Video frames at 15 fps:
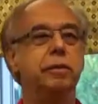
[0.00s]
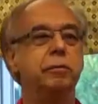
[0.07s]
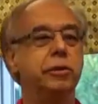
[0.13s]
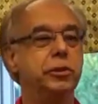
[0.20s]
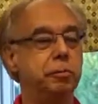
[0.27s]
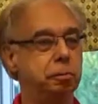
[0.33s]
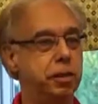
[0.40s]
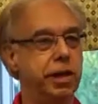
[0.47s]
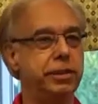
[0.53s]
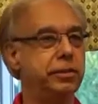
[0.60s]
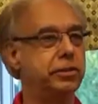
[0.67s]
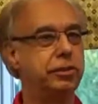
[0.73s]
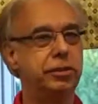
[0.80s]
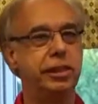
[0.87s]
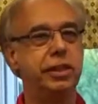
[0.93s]
when you plant
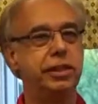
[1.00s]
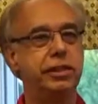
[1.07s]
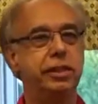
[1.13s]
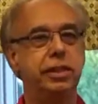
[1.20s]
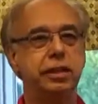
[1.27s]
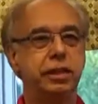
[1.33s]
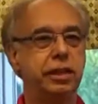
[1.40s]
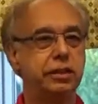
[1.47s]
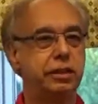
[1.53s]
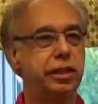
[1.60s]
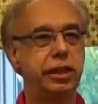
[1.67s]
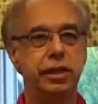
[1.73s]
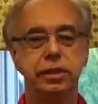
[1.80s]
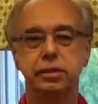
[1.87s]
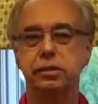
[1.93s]
the seed, it
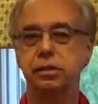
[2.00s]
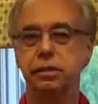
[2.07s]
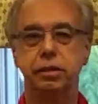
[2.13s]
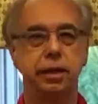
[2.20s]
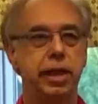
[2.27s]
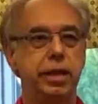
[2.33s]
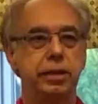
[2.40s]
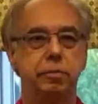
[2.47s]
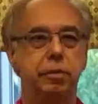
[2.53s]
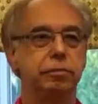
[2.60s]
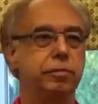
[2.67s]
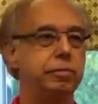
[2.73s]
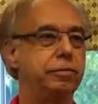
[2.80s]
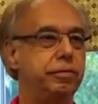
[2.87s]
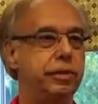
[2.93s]
takes anywhere
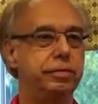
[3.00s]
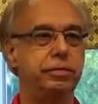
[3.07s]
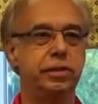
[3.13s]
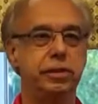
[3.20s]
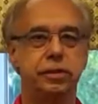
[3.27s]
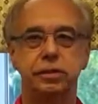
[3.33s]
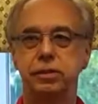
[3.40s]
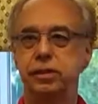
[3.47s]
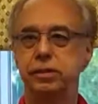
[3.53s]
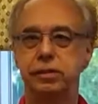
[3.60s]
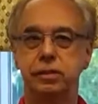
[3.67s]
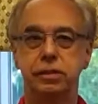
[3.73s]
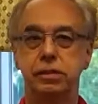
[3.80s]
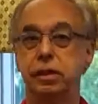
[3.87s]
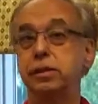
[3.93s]
from fifty to
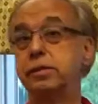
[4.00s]
sixty,